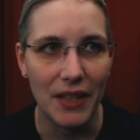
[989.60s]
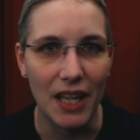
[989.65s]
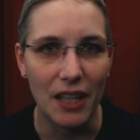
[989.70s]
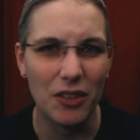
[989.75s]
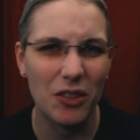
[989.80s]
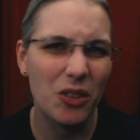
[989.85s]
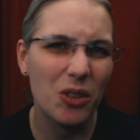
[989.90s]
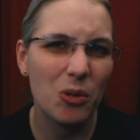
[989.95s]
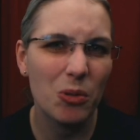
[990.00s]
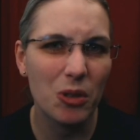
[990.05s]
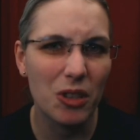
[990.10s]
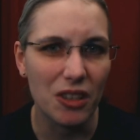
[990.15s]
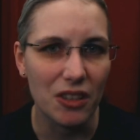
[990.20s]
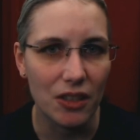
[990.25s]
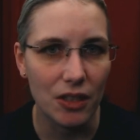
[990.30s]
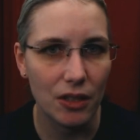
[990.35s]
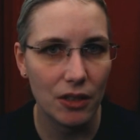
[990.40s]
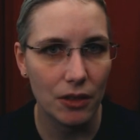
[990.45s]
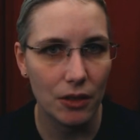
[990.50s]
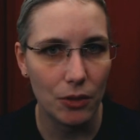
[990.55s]
yeah
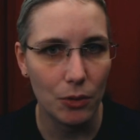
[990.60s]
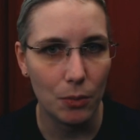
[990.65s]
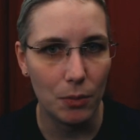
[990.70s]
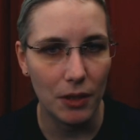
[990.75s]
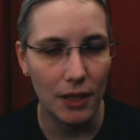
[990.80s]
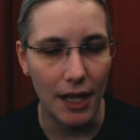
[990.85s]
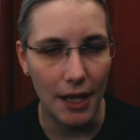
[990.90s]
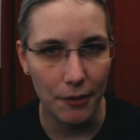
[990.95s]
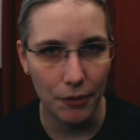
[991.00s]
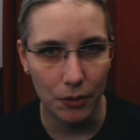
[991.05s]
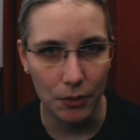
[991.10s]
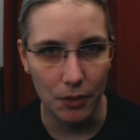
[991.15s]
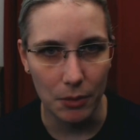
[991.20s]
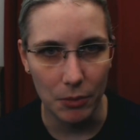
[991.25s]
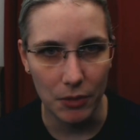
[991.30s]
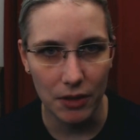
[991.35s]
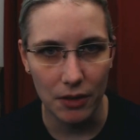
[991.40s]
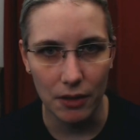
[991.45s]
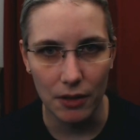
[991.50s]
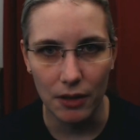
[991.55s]
suited to be live streamed.